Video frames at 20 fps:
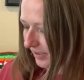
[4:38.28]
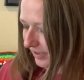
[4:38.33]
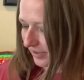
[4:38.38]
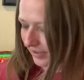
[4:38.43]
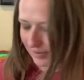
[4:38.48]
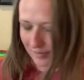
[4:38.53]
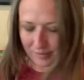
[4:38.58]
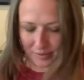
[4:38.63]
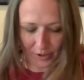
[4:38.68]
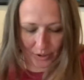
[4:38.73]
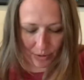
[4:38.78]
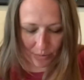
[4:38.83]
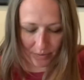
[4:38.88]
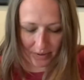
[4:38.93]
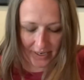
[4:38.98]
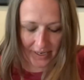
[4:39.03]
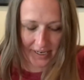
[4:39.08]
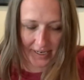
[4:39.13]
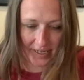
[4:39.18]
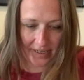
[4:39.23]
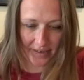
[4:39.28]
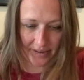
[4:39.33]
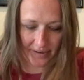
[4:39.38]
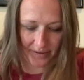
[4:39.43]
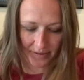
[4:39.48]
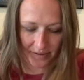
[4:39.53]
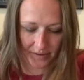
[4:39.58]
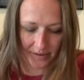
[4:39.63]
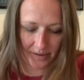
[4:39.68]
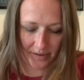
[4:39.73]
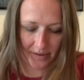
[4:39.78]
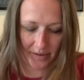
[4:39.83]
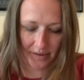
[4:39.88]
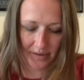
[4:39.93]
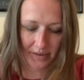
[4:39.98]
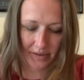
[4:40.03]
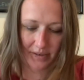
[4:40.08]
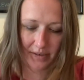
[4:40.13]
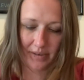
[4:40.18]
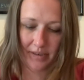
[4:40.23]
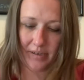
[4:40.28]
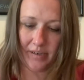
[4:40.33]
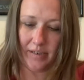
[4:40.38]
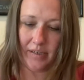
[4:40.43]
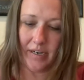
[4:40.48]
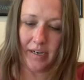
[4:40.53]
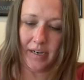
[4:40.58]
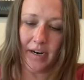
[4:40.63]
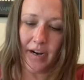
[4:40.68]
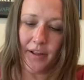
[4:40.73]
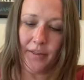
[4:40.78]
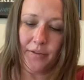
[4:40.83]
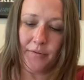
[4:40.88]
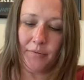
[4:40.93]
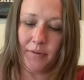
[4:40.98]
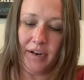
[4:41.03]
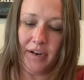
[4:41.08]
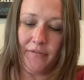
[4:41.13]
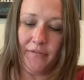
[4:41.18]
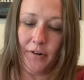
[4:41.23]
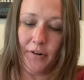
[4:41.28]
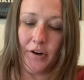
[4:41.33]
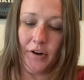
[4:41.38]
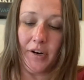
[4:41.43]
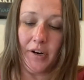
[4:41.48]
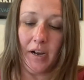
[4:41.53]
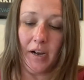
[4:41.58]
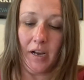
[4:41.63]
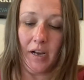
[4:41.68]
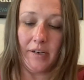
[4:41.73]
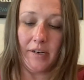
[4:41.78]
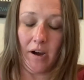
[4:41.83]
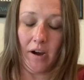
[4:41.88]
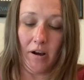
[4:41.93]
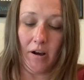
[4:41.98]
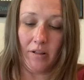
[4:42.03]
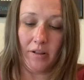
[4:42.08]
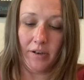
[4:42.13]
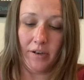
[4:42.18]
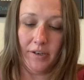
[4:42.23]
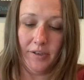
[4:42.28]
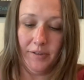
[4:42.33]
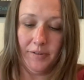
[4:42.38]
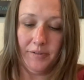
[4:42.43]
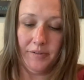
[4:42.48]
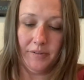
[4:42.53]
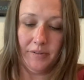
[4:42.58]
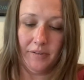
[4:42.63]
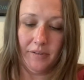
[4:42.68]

There was three. I got three for a dollar.